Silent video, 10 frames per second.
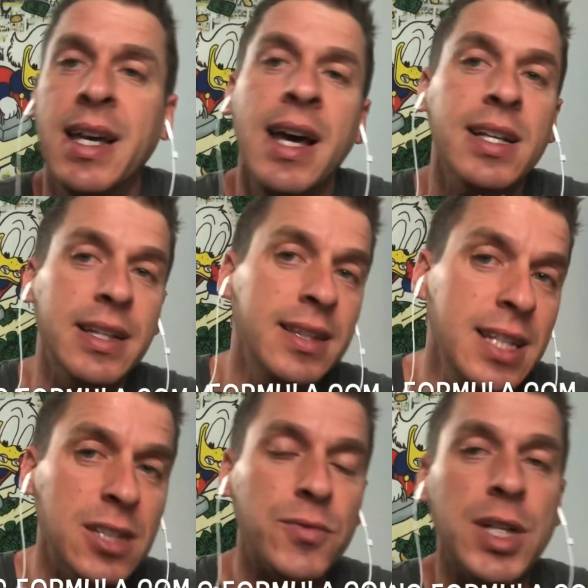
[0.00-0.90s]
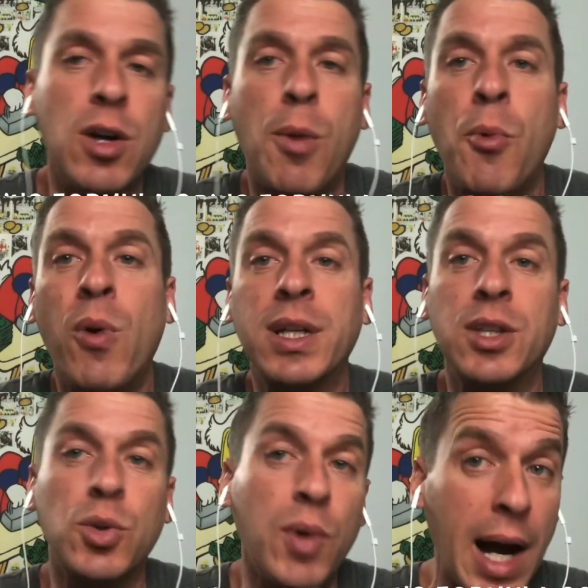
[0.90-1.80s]
In this video, I'm gonna walk you
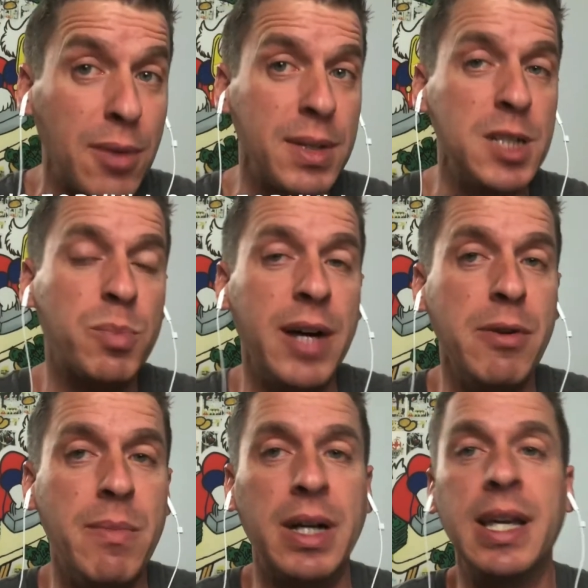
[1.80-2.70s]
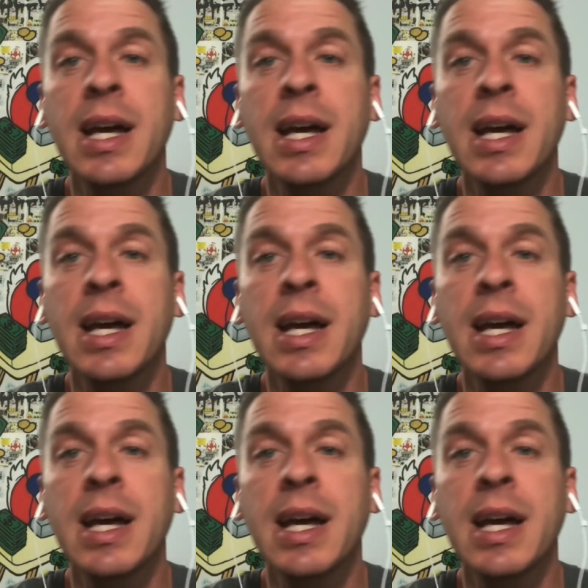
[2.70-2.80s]
through how to raise private money